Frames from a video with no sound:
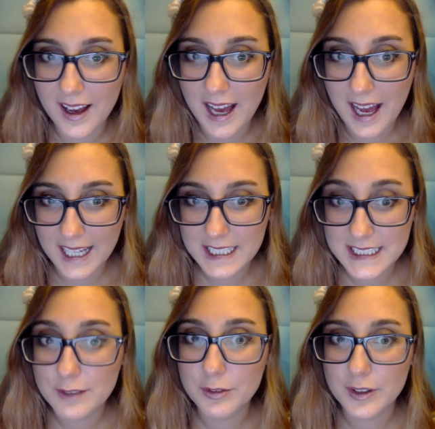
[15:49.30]
I did
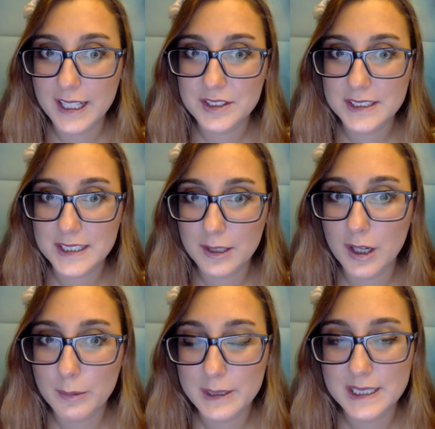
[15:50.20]
forget to say
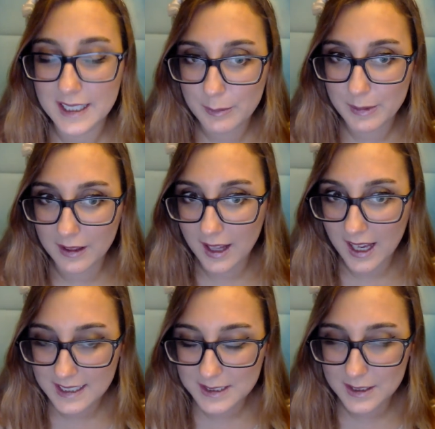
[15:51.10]
Robbie's name in
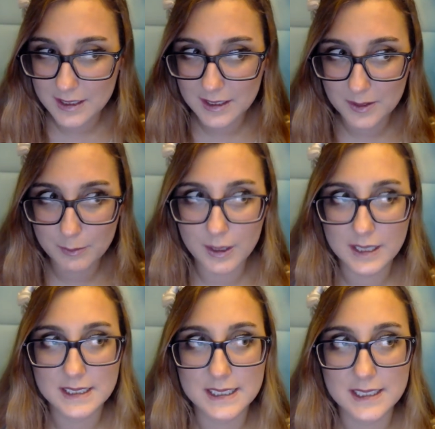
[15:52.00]
last
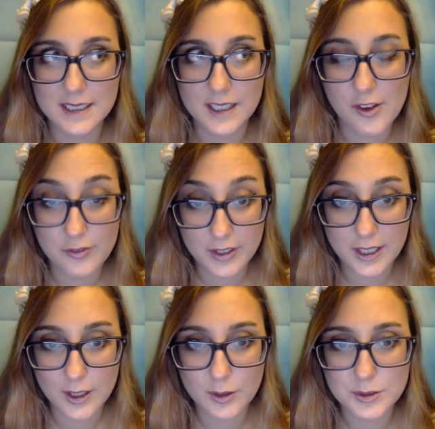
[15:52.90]
month's video.
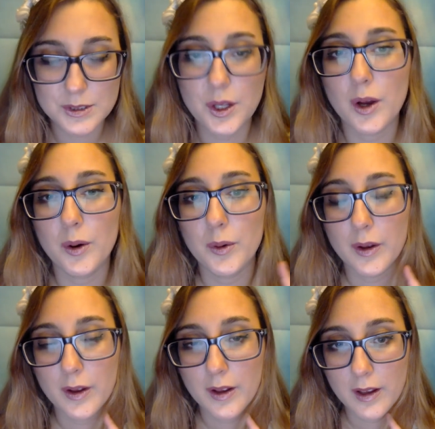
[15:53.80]
So
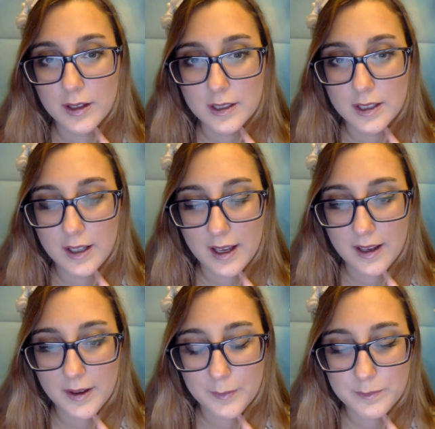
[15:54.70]

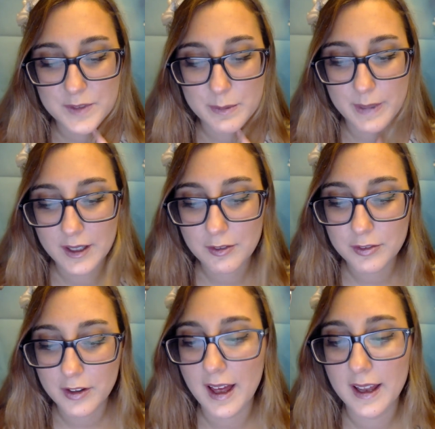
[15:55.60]
to make up for
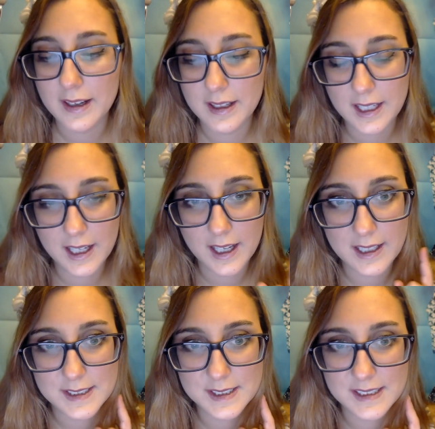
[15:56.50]
that,
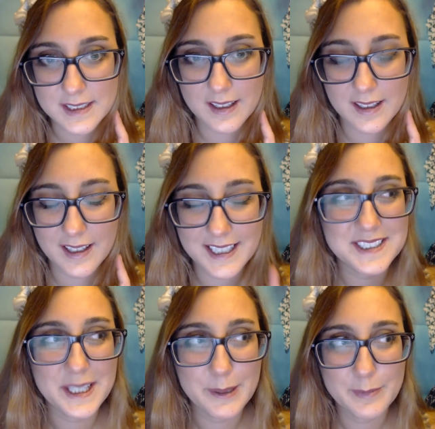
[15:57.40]
his
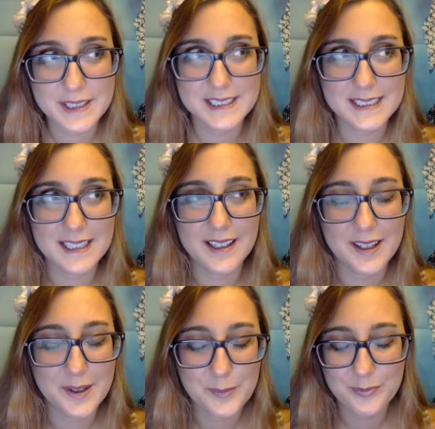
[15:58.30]
name is
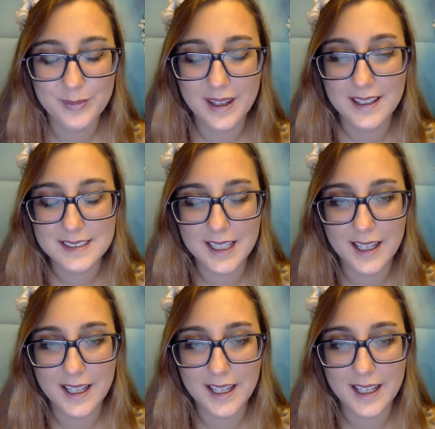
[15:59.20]
said